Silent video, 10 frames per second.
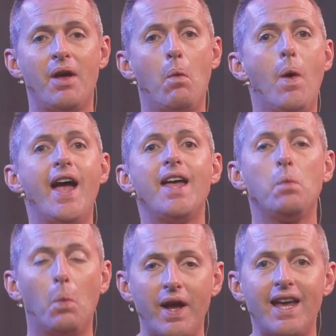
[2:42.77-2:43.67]
than
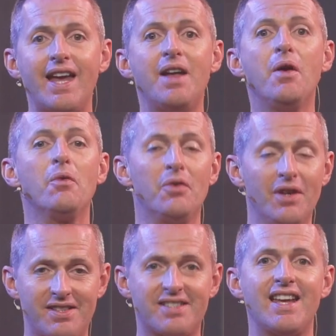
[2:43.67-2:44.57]
when we
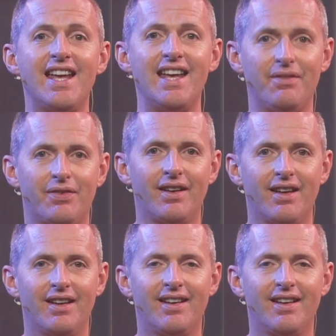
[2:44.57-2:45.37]
receive.